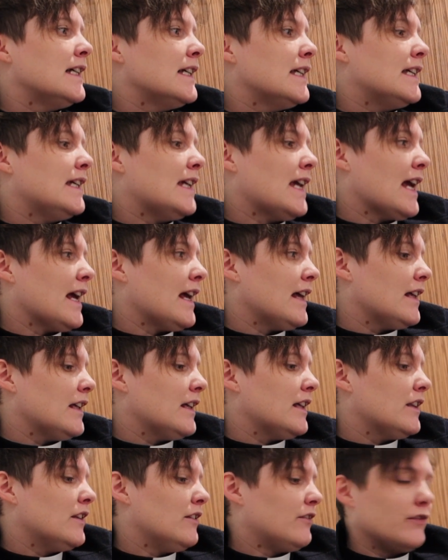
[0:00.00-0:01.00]
Yeah,
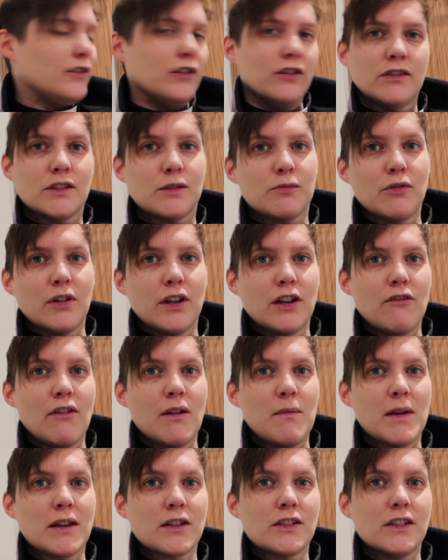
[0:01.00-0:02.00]
the floor is pretty
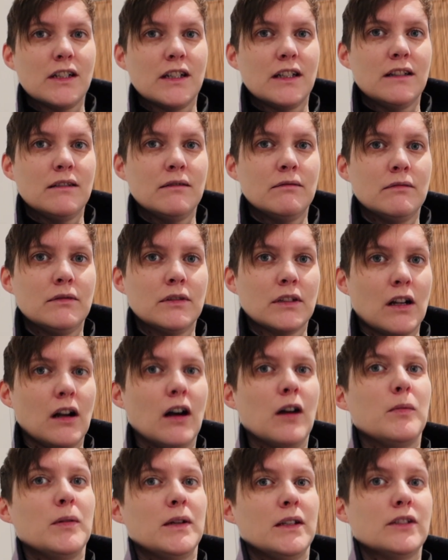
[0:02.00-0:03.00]
grim, actually. The
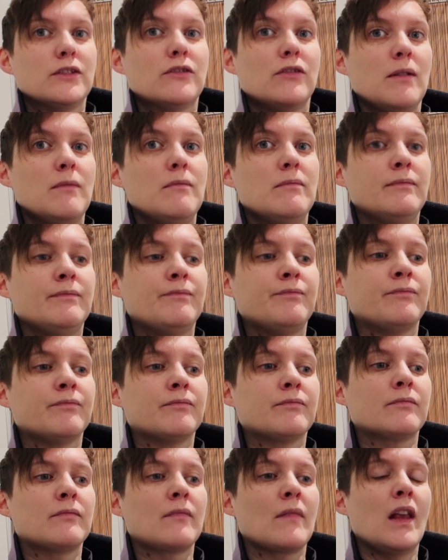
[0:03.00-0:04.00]
carpet is grim.
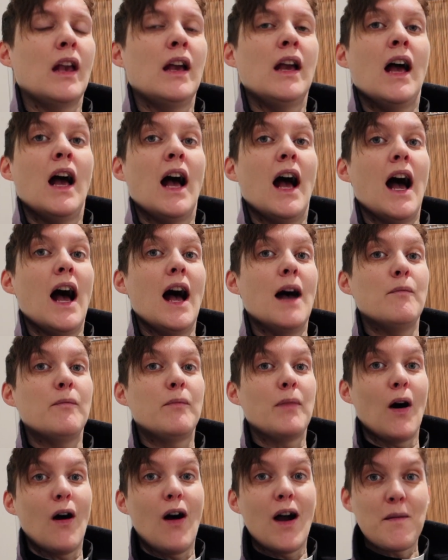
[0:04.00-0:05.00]

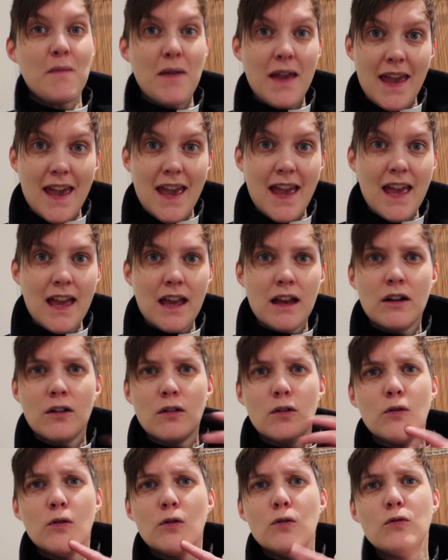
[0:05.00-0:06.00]
But I'm here,
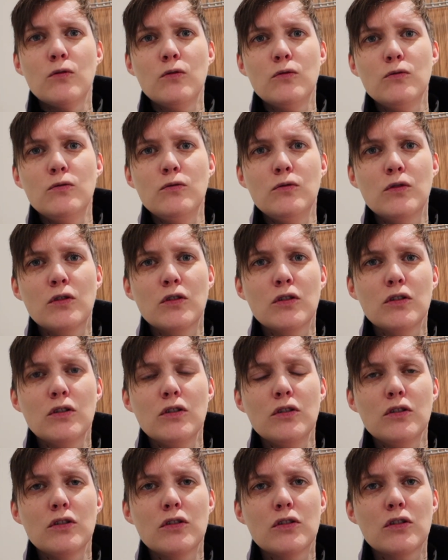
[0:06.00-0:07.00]
all
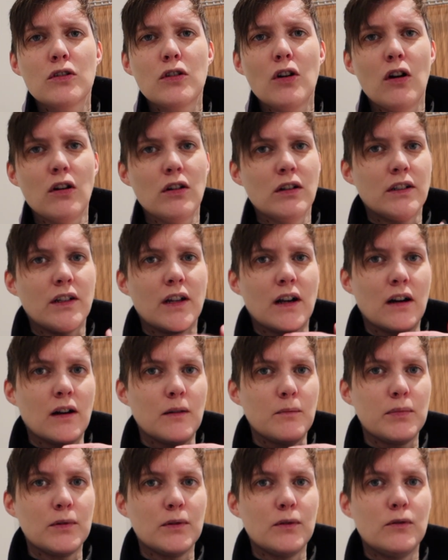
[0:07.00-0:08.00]
collared
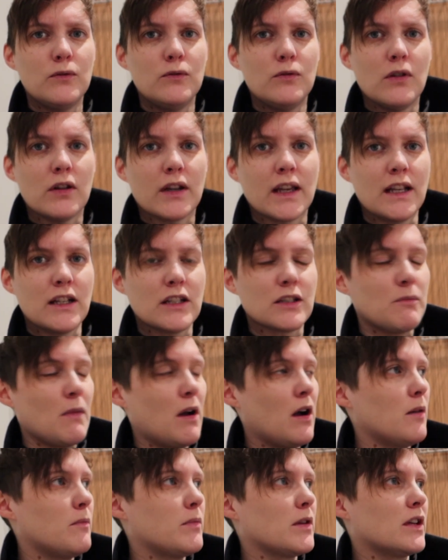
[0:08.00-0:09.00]
up, all looking
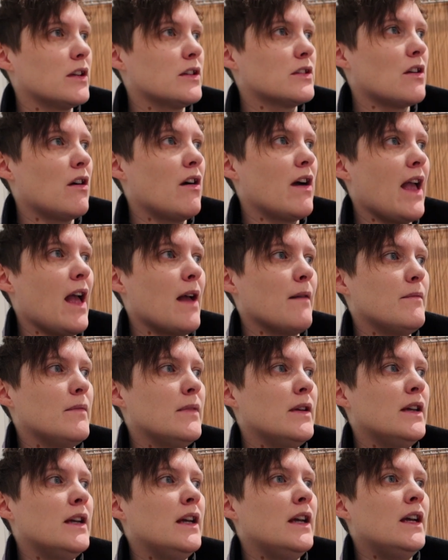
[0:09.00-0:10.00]
smart, because I
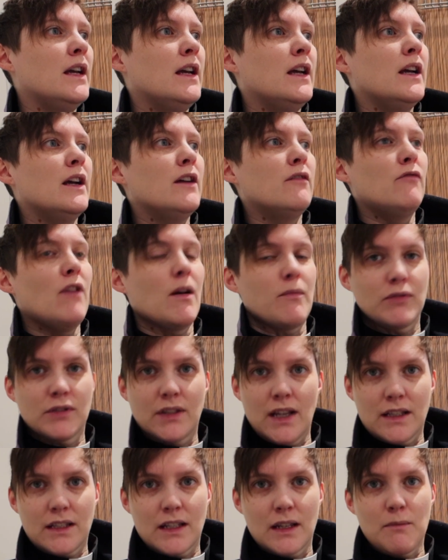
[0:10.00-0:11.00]
am
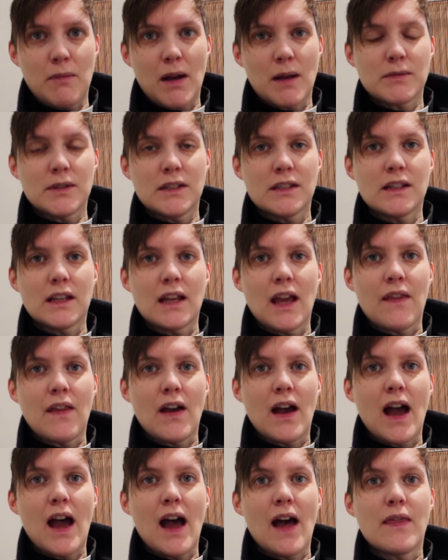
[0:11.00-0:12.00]
representing Baptists
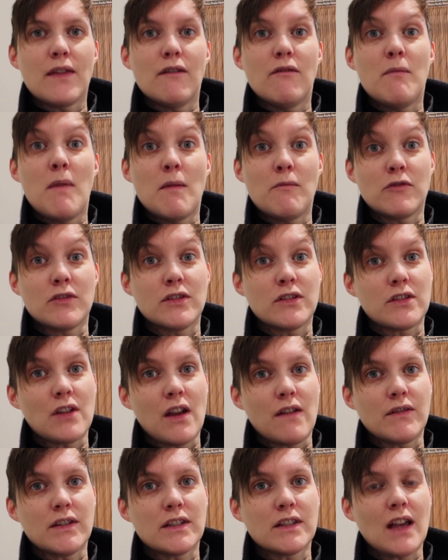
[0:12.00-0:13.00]
Together at the Remembrance
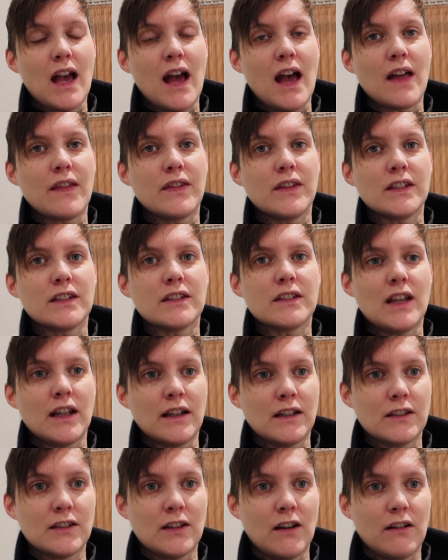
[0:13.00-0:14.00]
Service at the
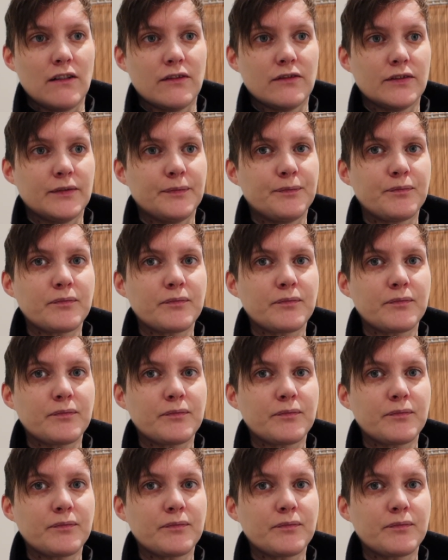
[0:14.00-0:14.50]
Cenotaph.